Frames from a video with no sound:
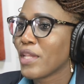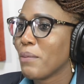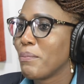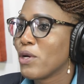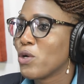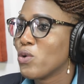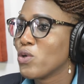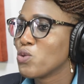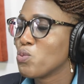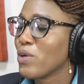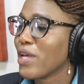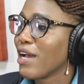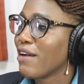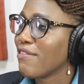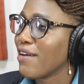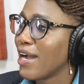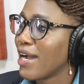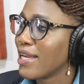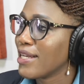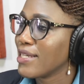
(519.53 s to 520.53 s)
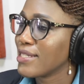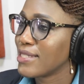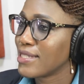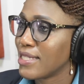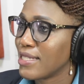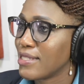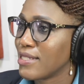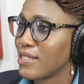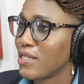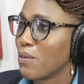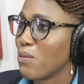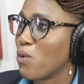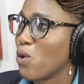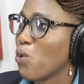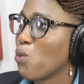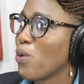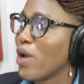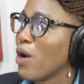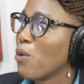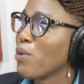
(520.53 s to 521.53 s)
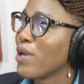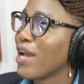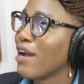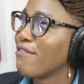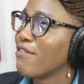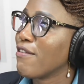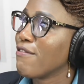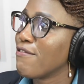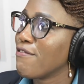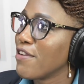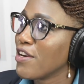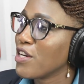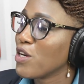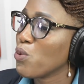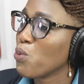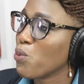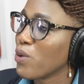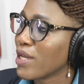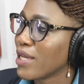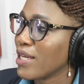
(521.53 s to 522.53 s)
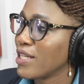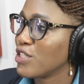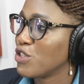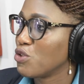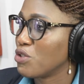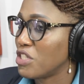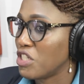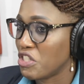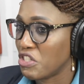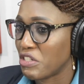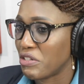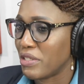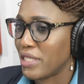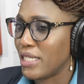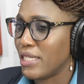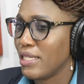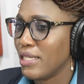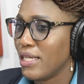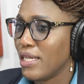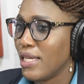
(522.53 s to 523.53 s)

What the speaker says: Because we have had a system where we have a very weakened judiciary.